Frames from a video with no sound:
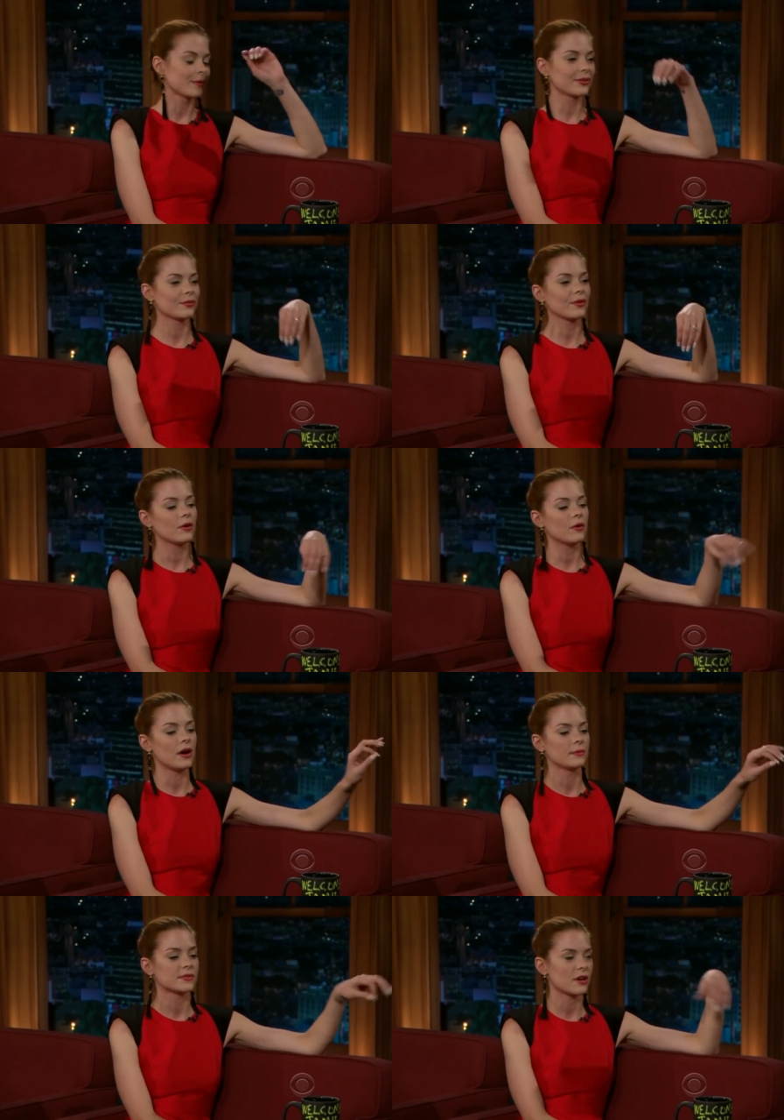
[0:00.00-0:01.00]
we throw
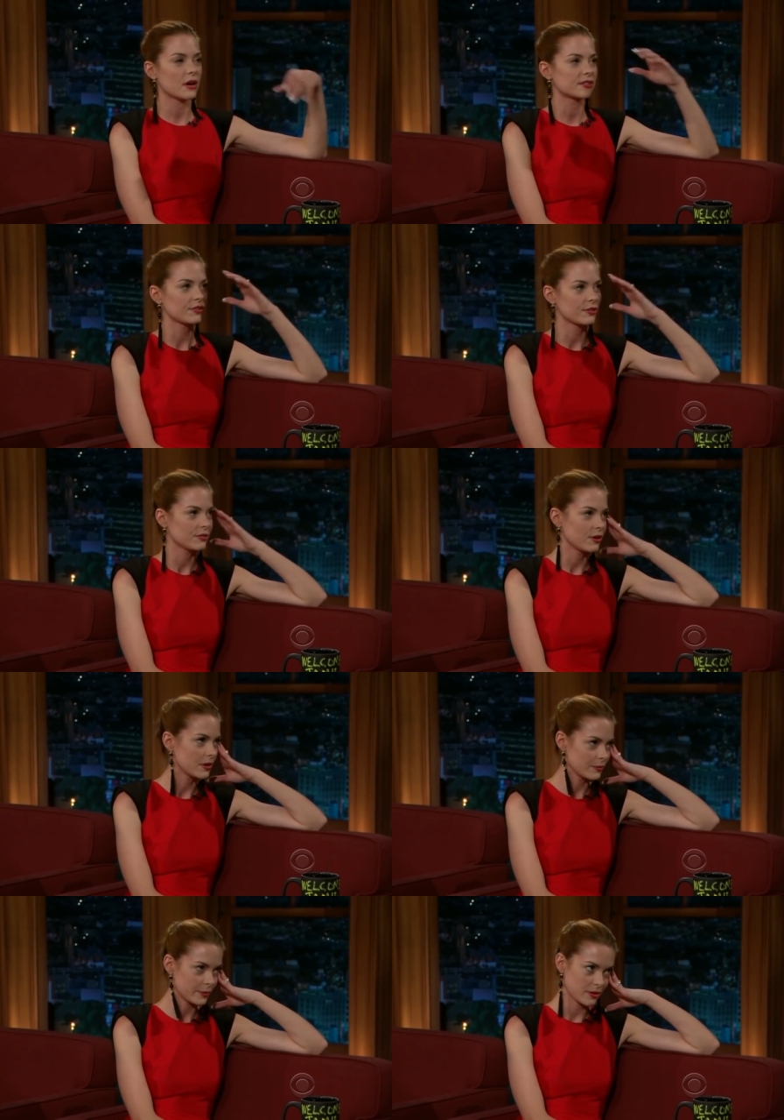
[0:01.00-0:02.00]
um, socks on our
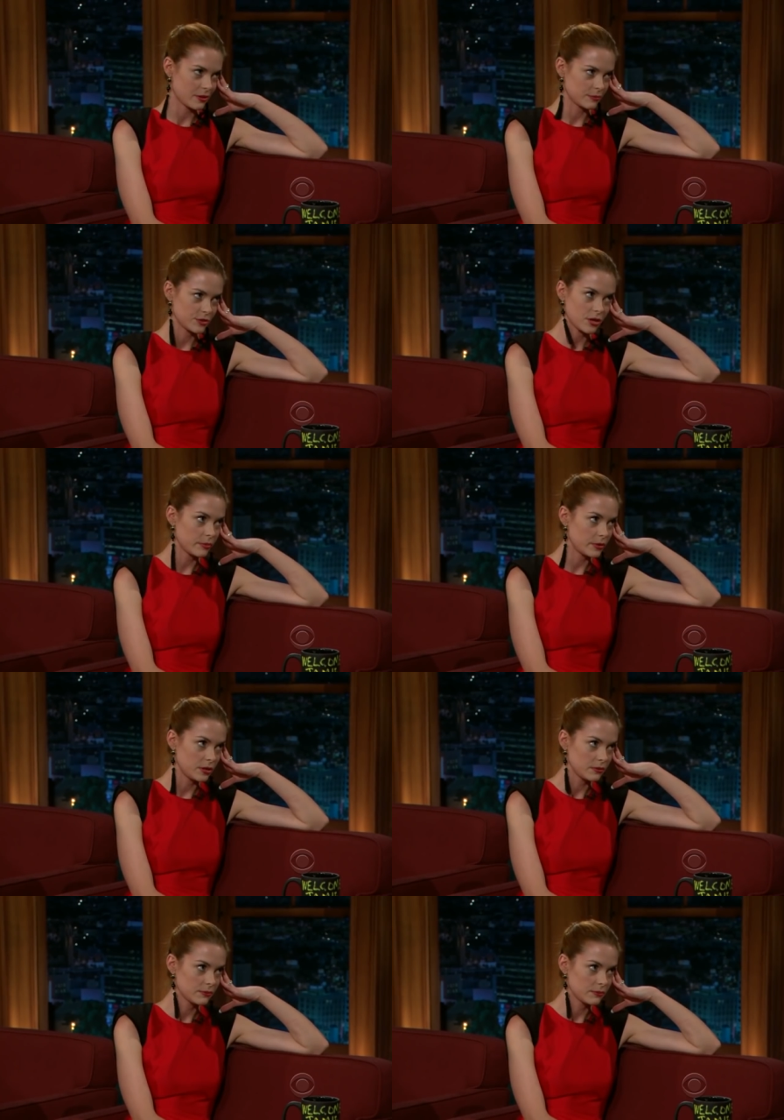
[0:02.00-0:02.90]
dog and we call him Dobby.